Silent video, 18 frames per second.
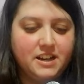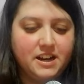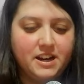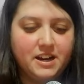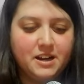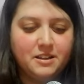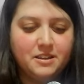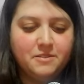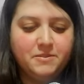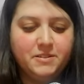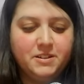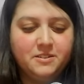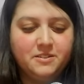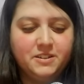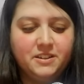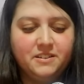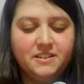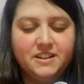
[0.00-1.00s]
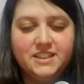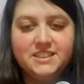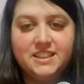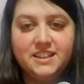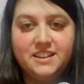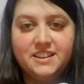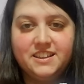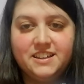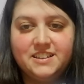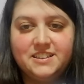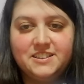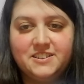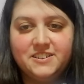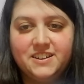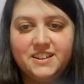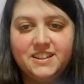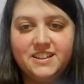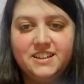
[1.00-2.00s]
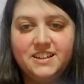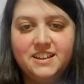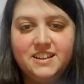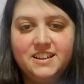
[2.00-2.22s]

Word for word: Uh, let me know what you guys think of this one.